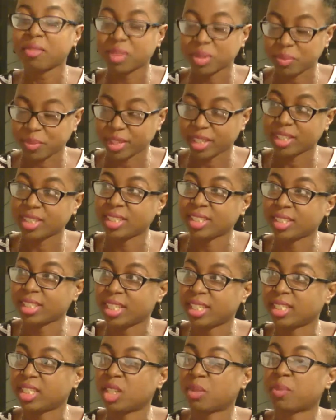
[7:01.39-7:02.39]
to bear these
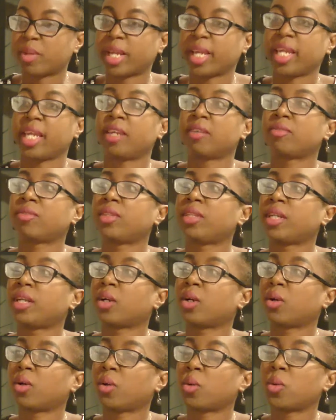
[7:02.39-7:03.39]
things in mind if
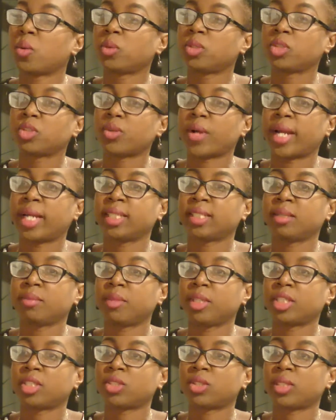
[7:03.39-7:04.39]
they're trying to
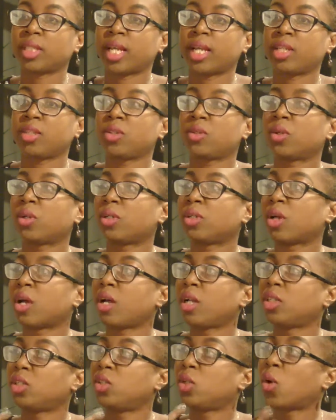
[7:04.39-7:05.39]
make sure that you're
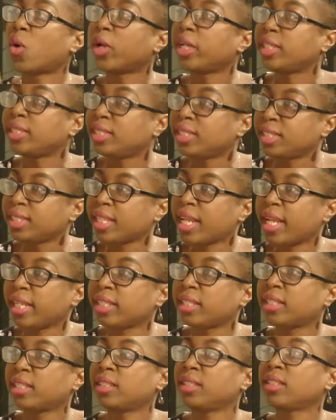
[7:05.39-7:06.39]
not a noisy
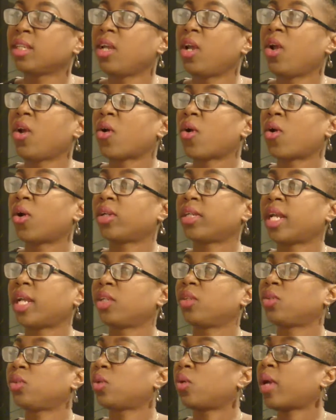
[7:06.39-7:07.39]
tenant or that
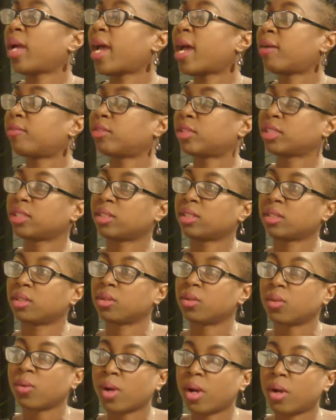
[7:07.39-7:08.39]
you don't have a
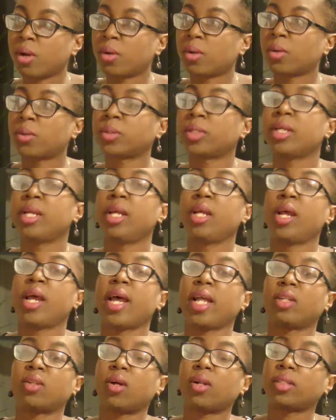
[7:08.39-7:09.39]
certain crowd
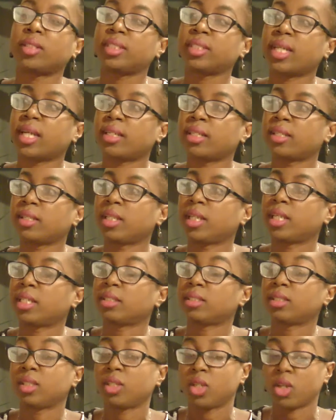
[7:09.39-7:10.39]
and all these other
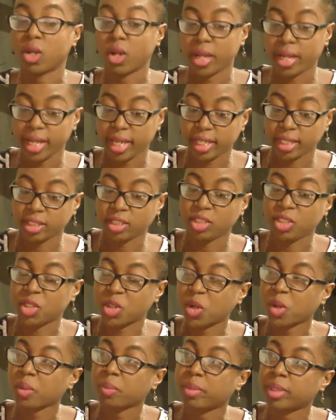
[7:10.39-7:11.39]
things. Is
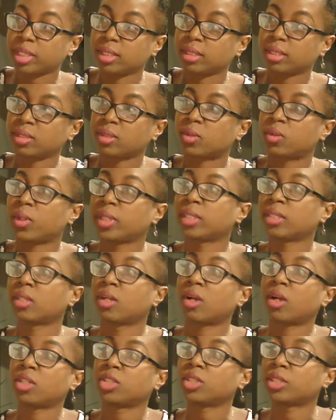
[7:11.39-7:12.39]
your business going to
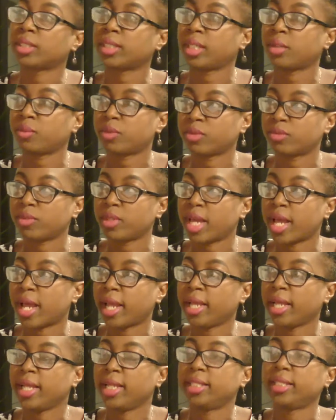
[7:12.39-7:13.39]
contradict with
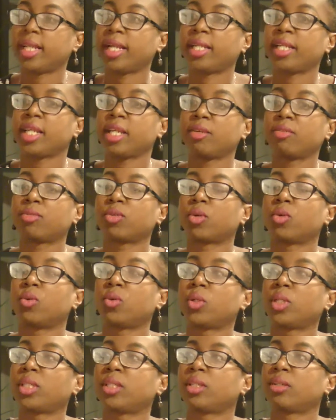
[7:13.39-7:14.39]
that? And then if you're
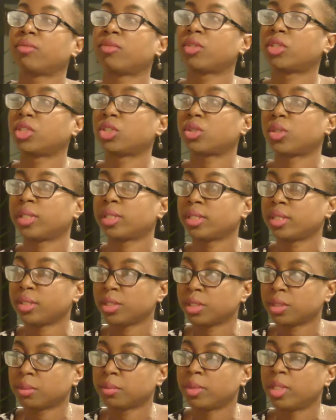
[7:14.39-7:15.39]
only there for a short
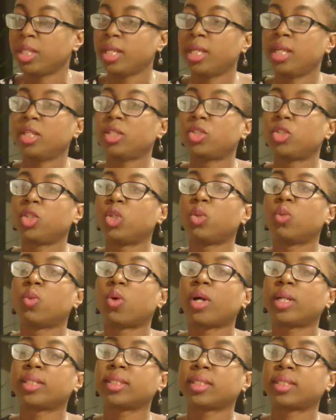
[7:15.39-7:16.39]
term, do you
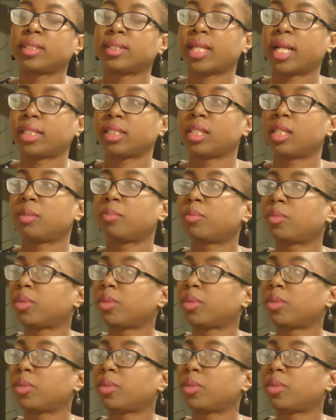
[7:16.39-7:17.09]
want to set up